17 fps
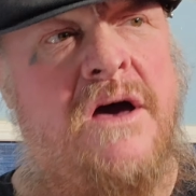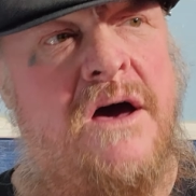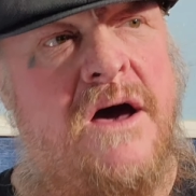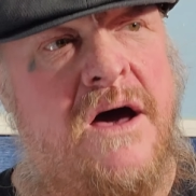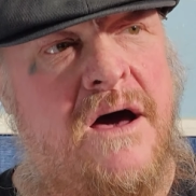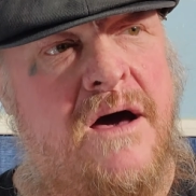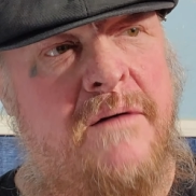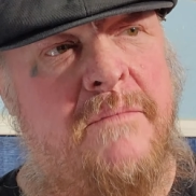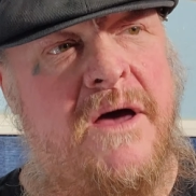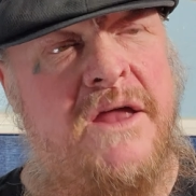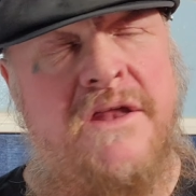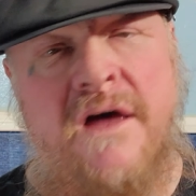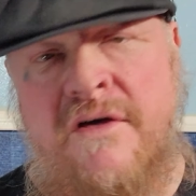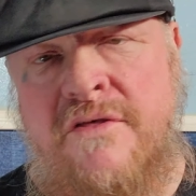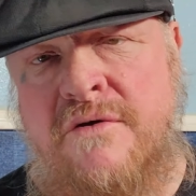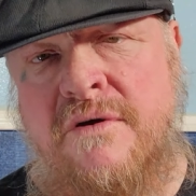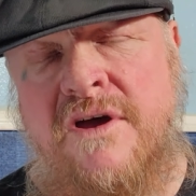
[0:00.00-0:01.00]

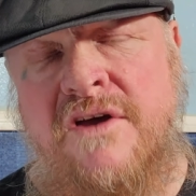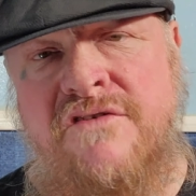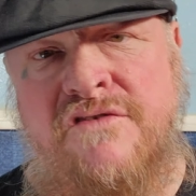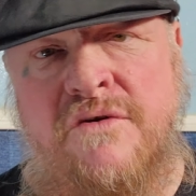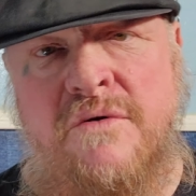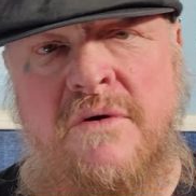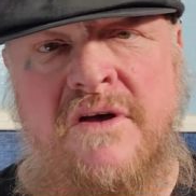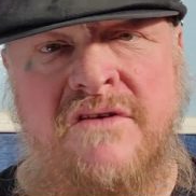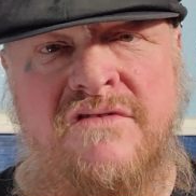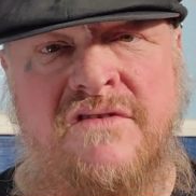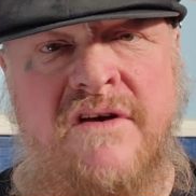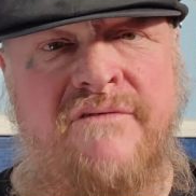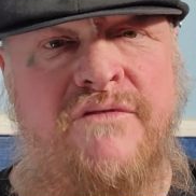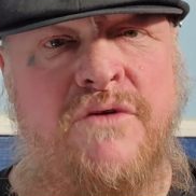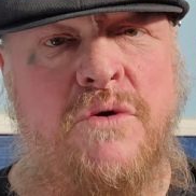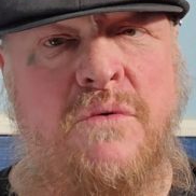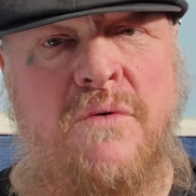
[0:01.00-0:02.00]
Another issue is
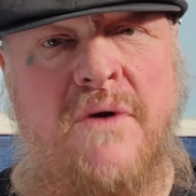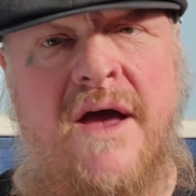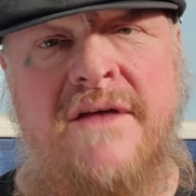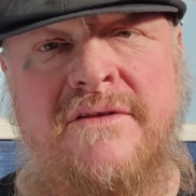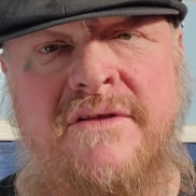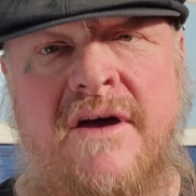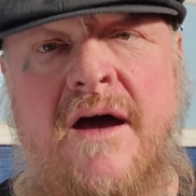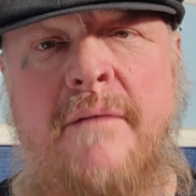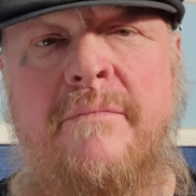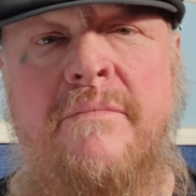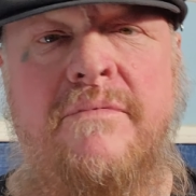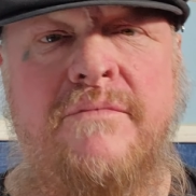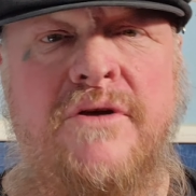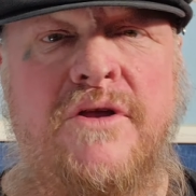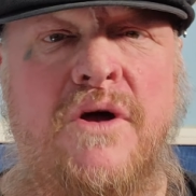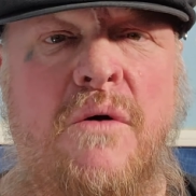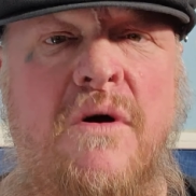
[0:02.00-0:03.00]
if you end up,
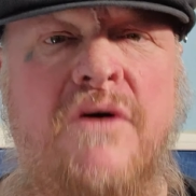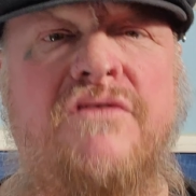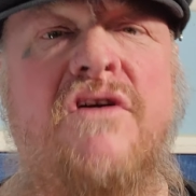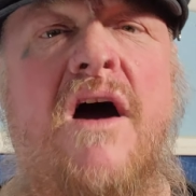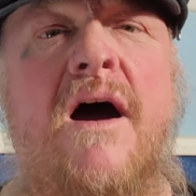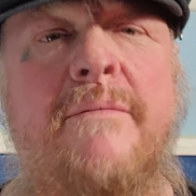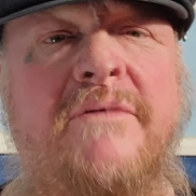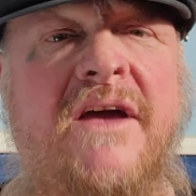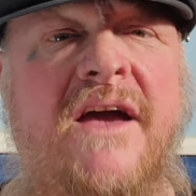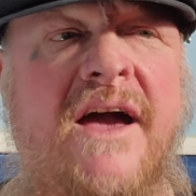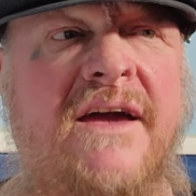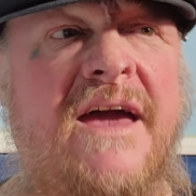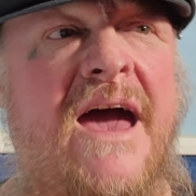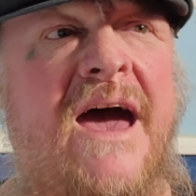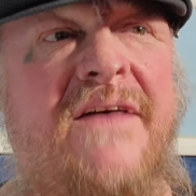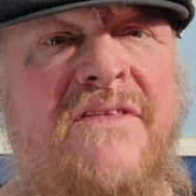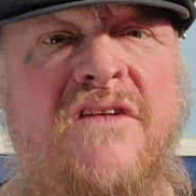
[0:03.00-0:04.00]
you know, adopting a
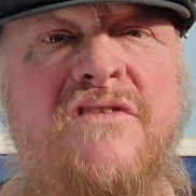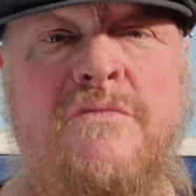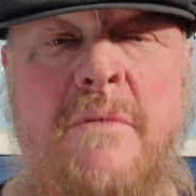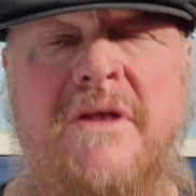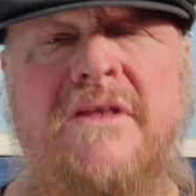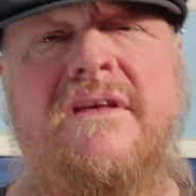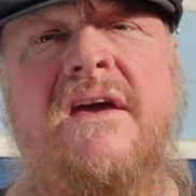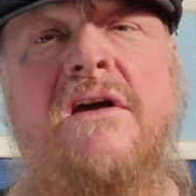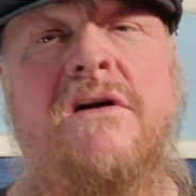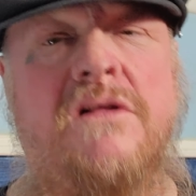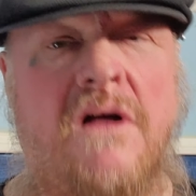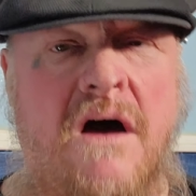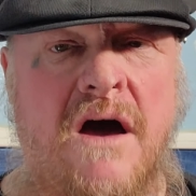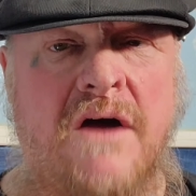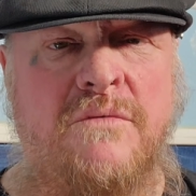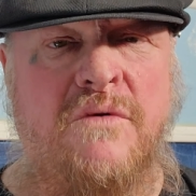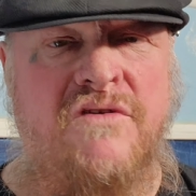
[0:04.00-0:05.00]
cat that's been
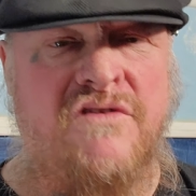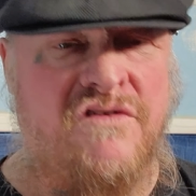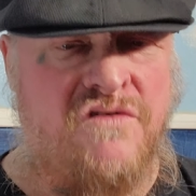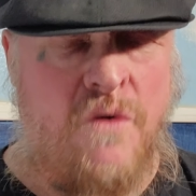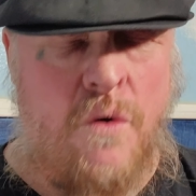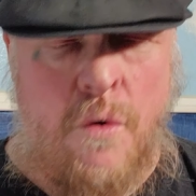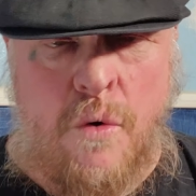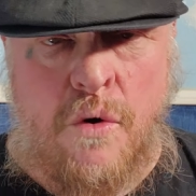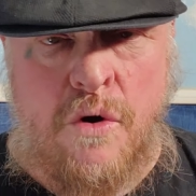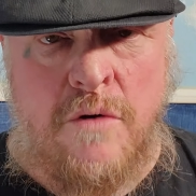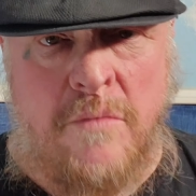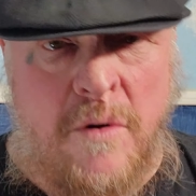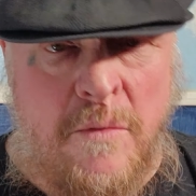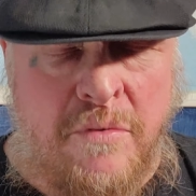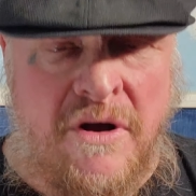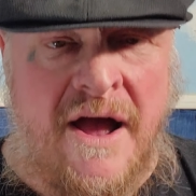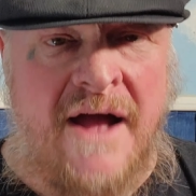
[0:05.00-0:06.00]
declawed, which is a
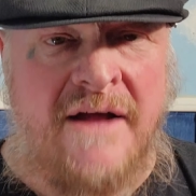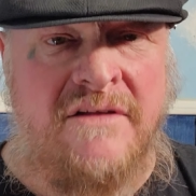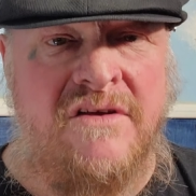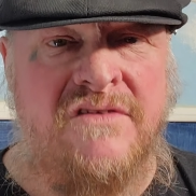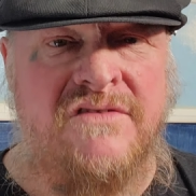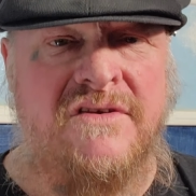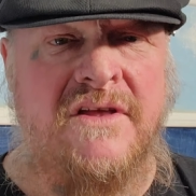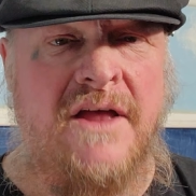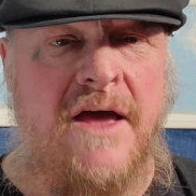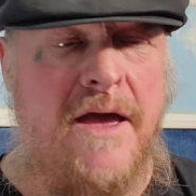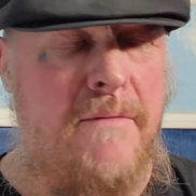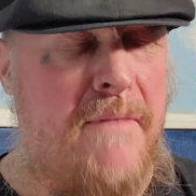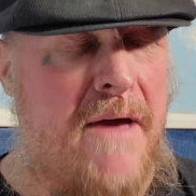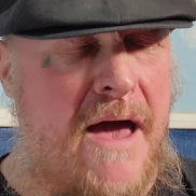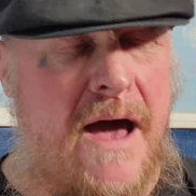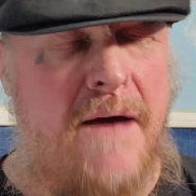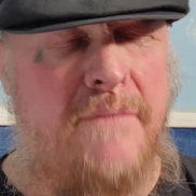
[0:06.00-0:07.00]
horrible practice, and I am
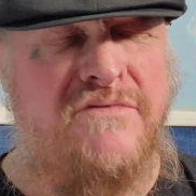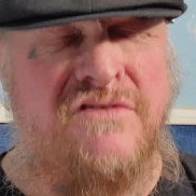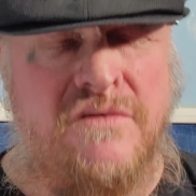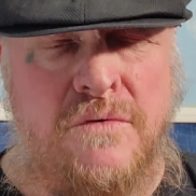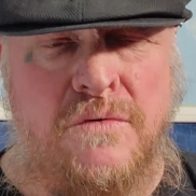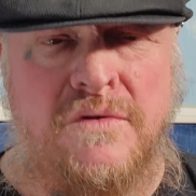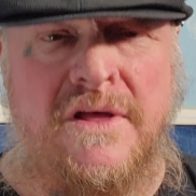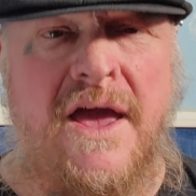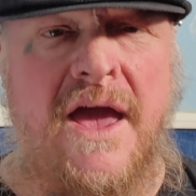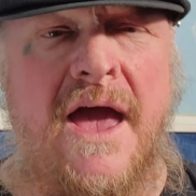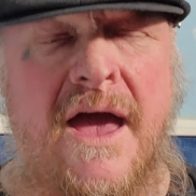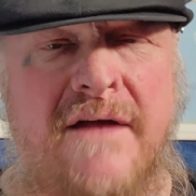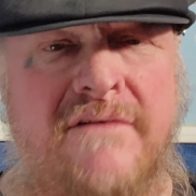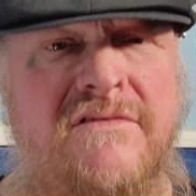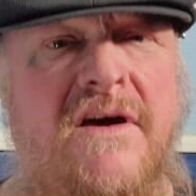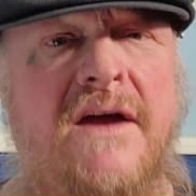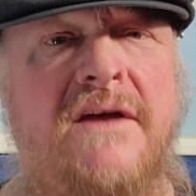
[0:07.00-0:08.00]
absolutely
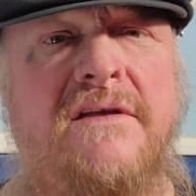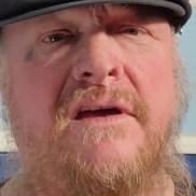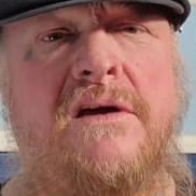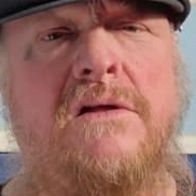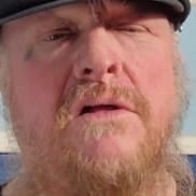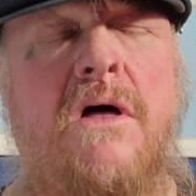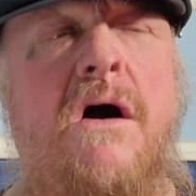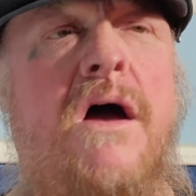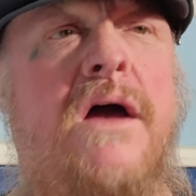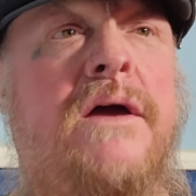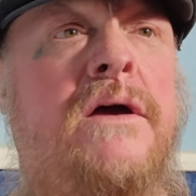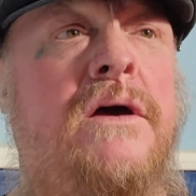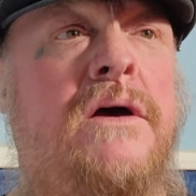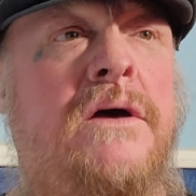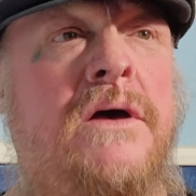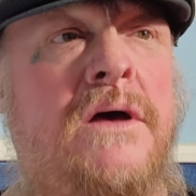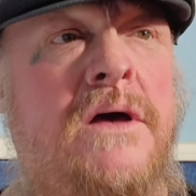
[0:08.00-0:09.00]
anti-declawing.
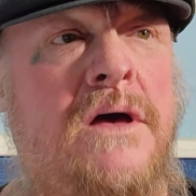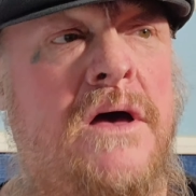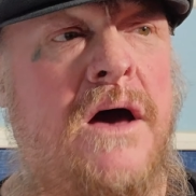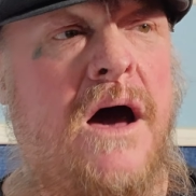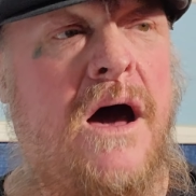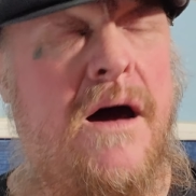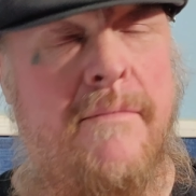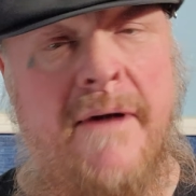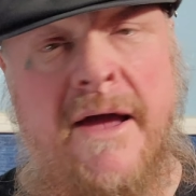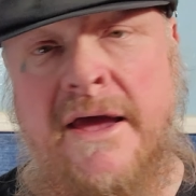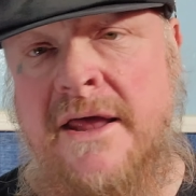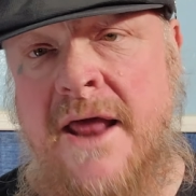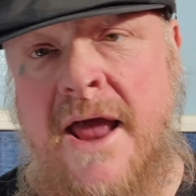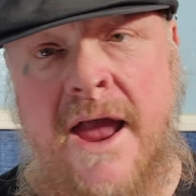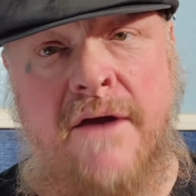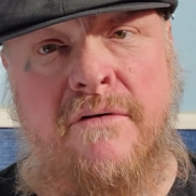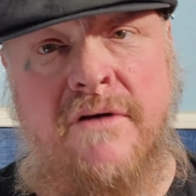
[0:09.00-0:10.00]
I get
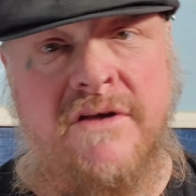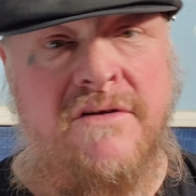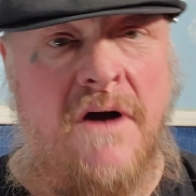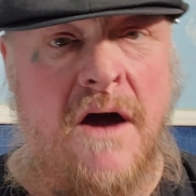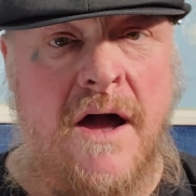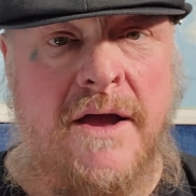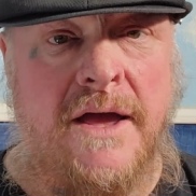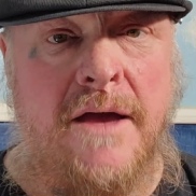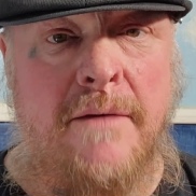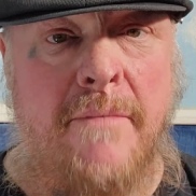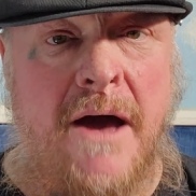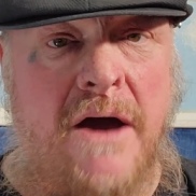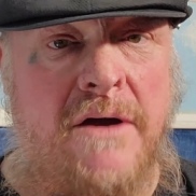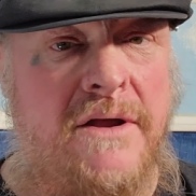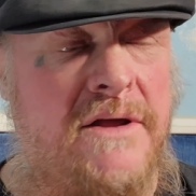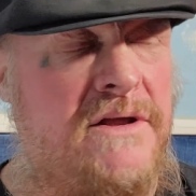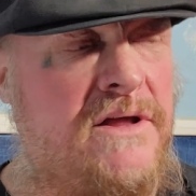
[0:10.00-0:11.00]
angry talking
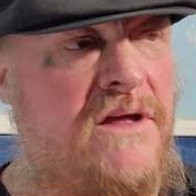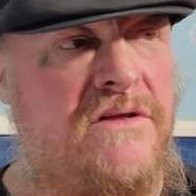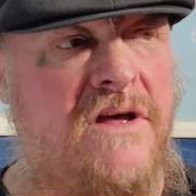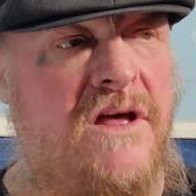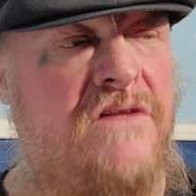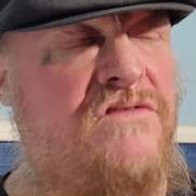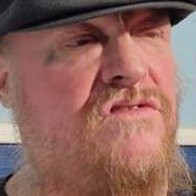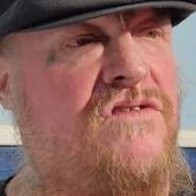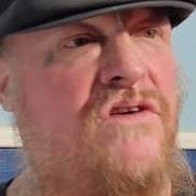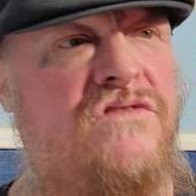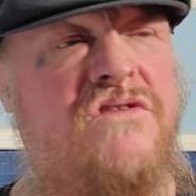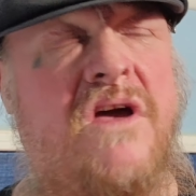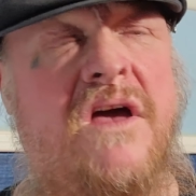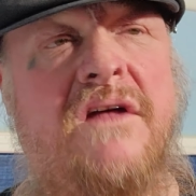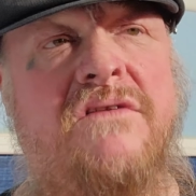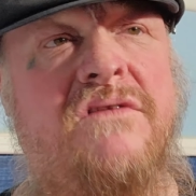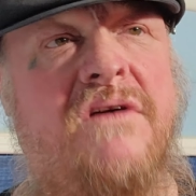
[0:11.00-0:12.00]
about it.
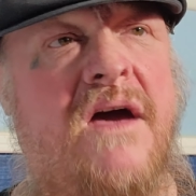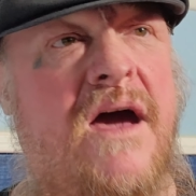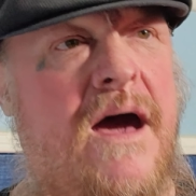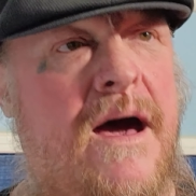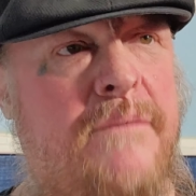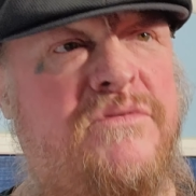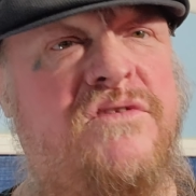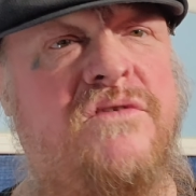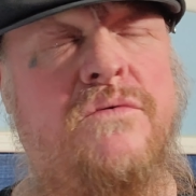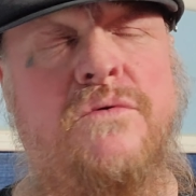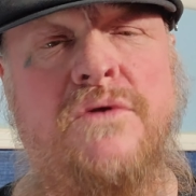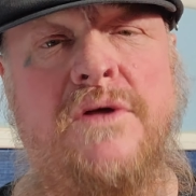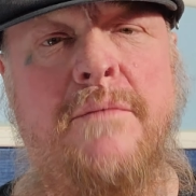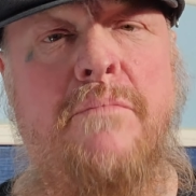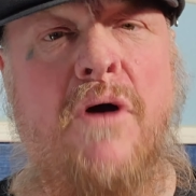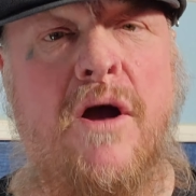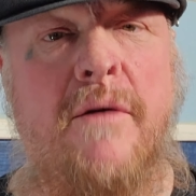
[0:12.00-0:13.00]
It's
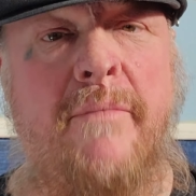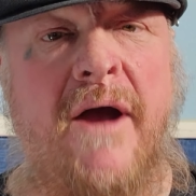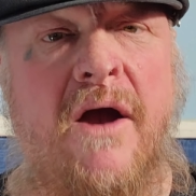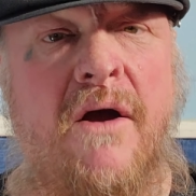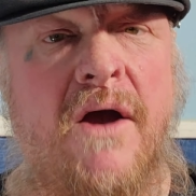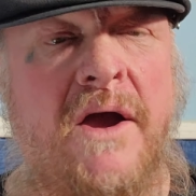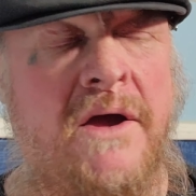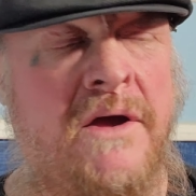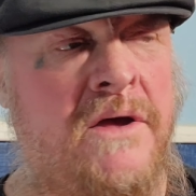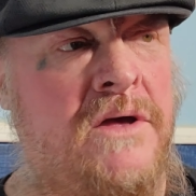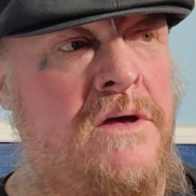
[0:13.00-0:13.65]
absolutely barbaric.